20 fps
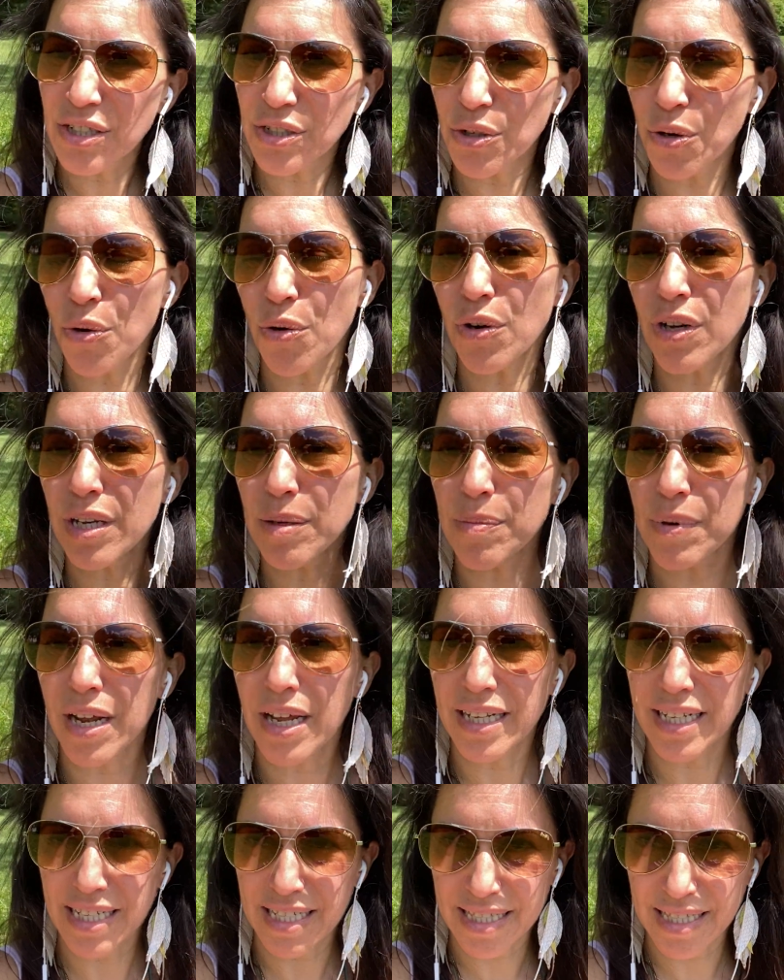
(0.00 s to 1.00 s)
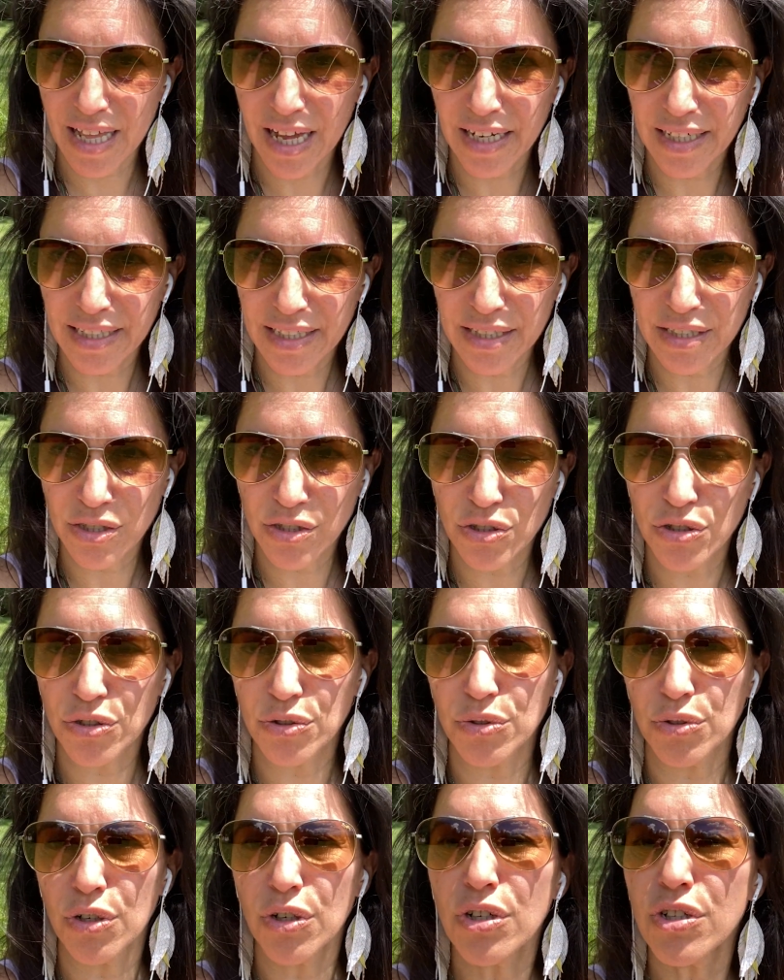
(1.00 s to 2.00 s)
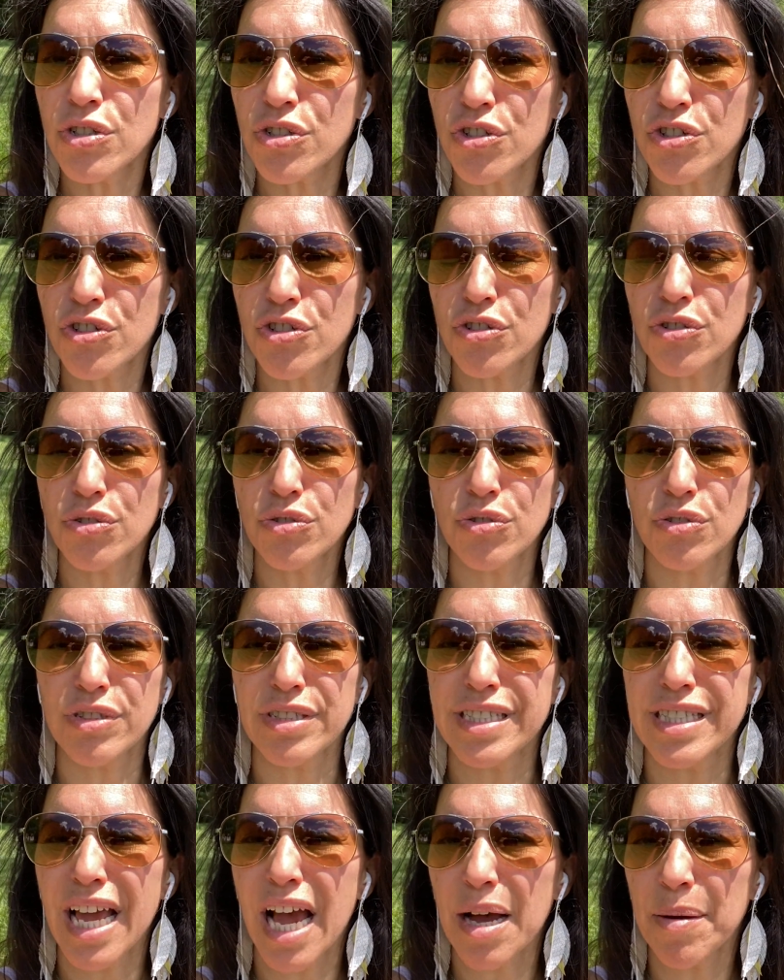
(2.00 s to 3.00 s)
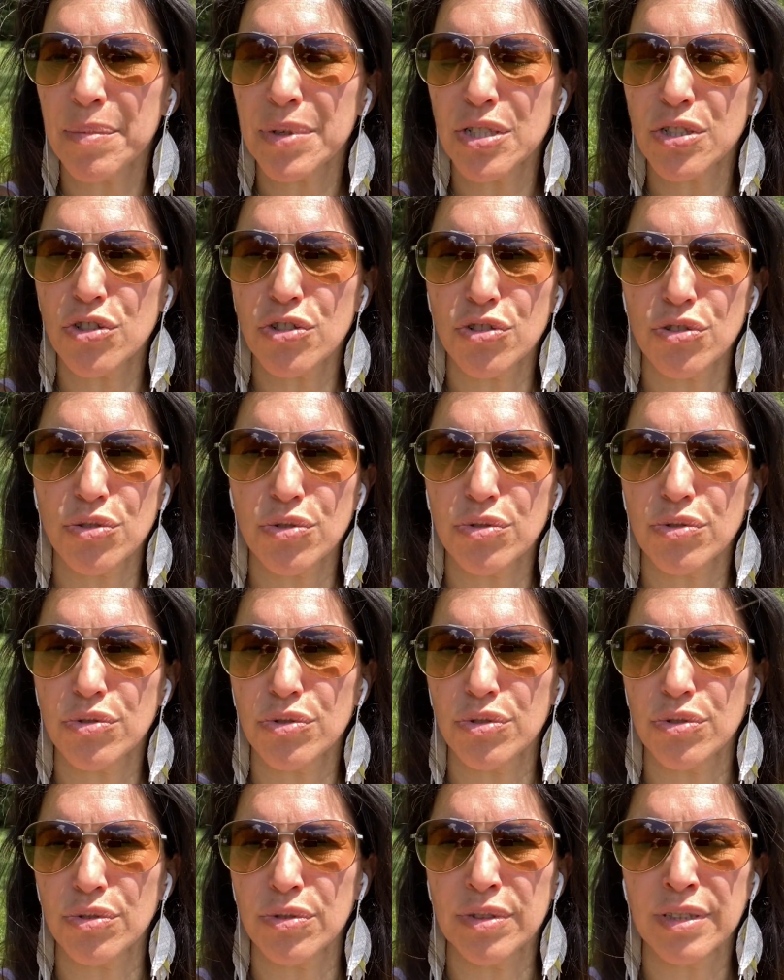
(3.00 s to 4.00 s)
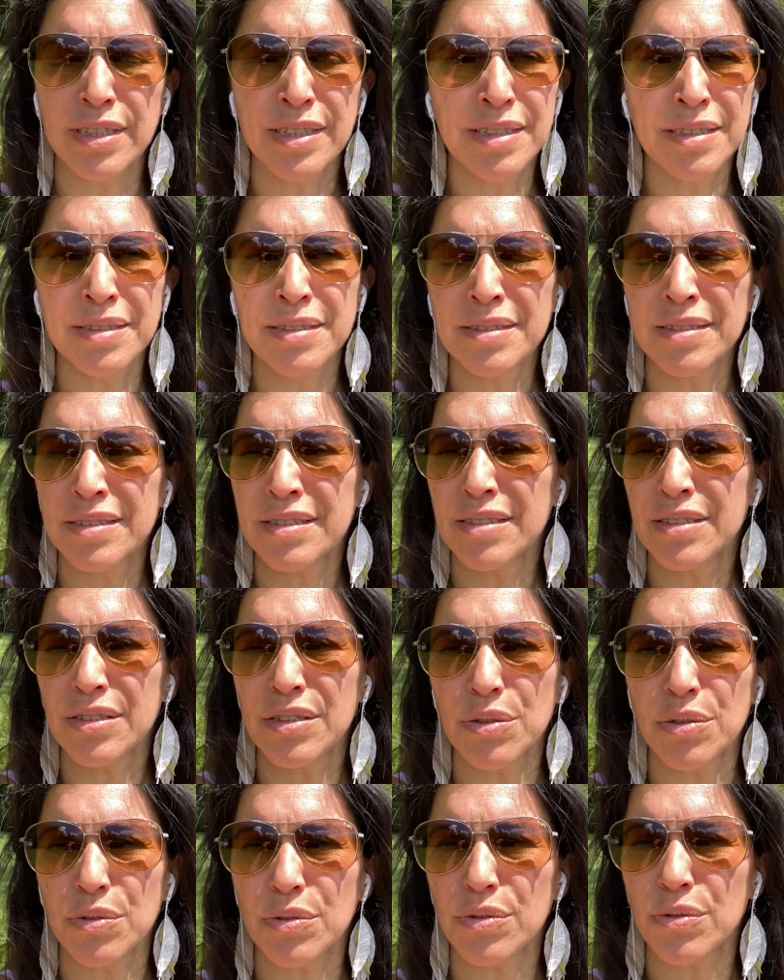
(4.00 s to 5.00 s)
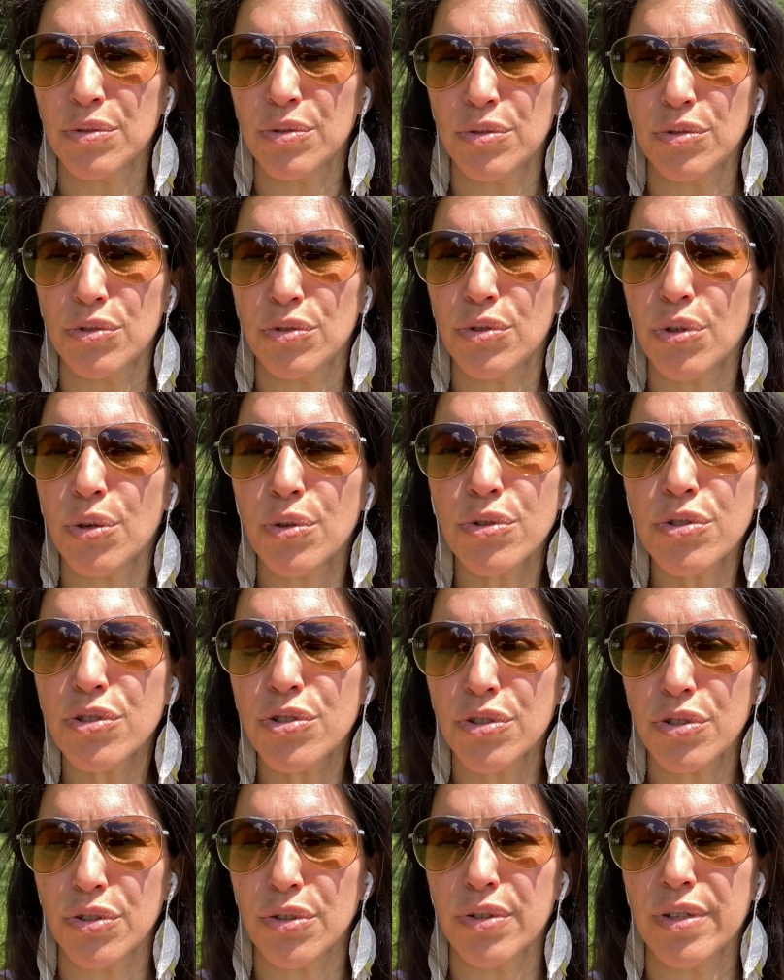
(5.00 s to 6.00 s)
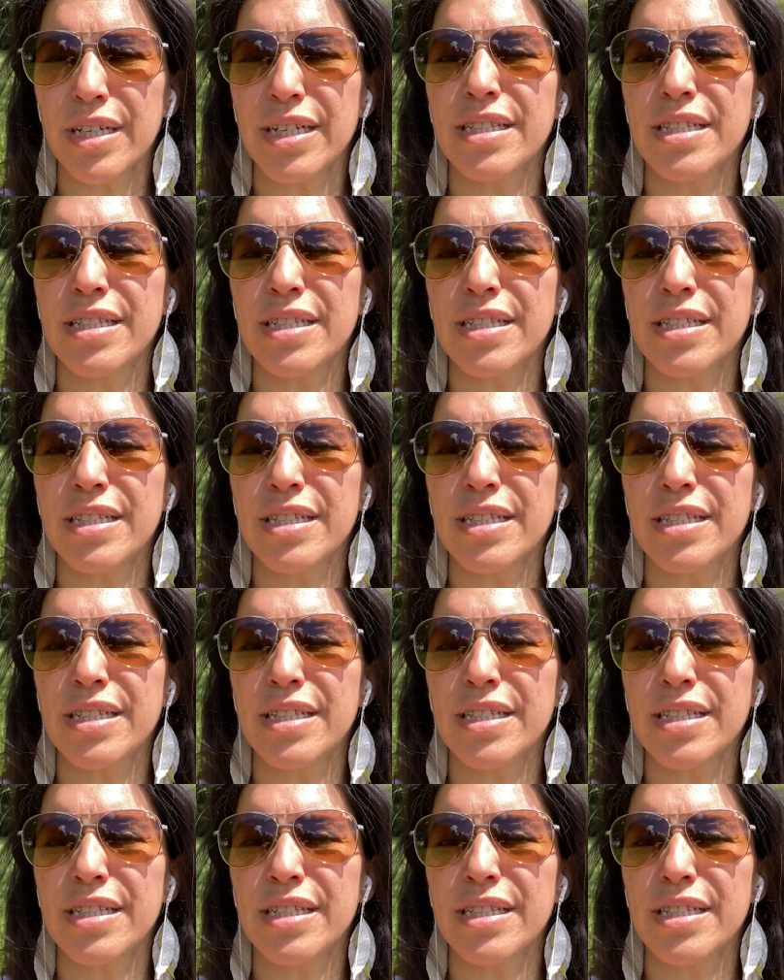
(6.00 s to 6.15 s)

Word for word: Your holy blood is not here to hurt you, to damage you, to, you know, to torture you.